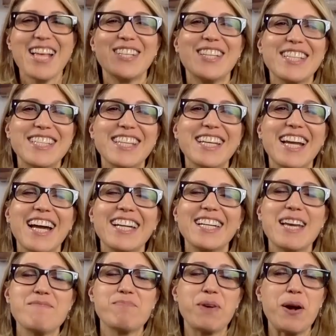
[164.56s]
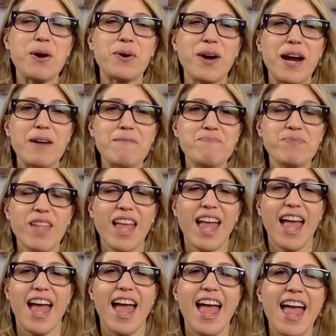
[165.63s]
So this is a 90-day program,
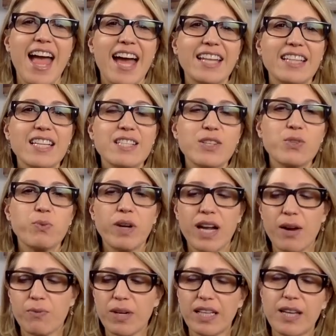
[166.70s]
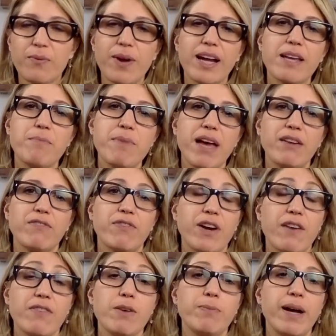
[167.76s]
and this is what I really recommend for
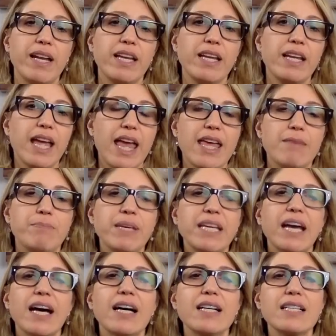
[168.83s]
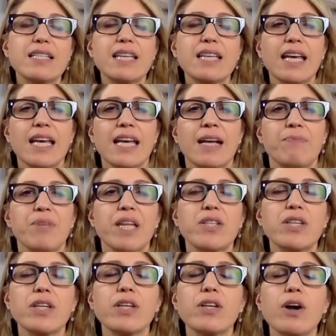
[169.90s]
everybody because
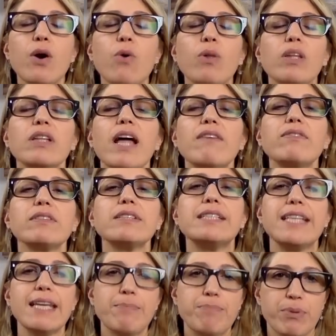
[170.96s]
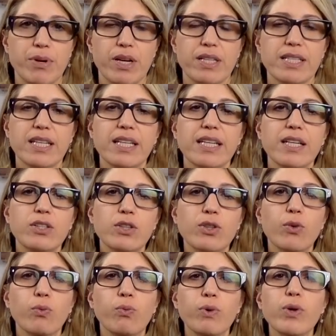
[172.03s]
it's going to go level deeper. It's going to get to
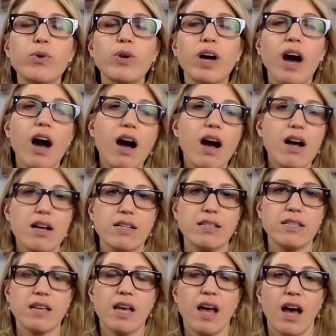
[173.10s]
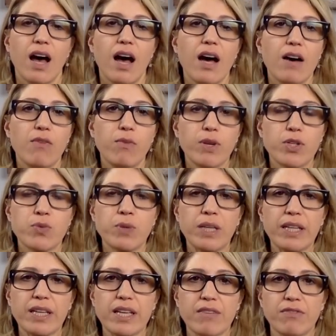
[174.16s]
the root cause of what's
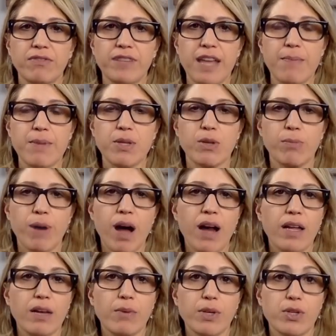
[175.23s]
really inflaming your body,